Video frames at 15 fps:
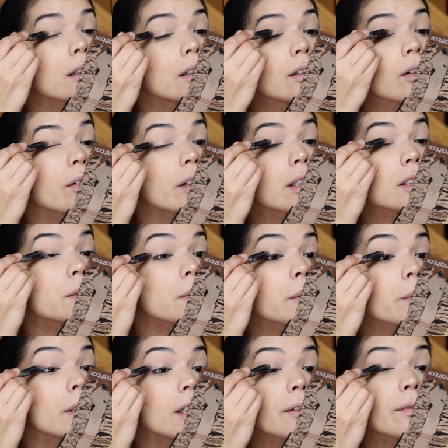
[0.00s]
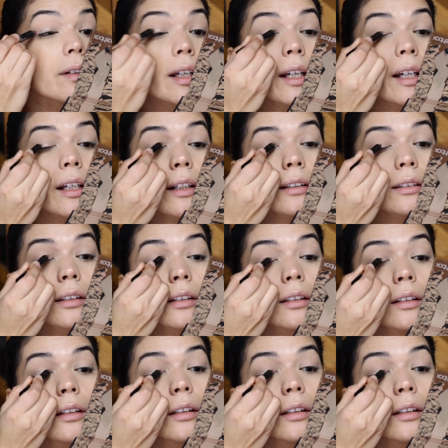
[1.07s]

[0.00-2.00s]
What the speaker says: You don't need to be perfect.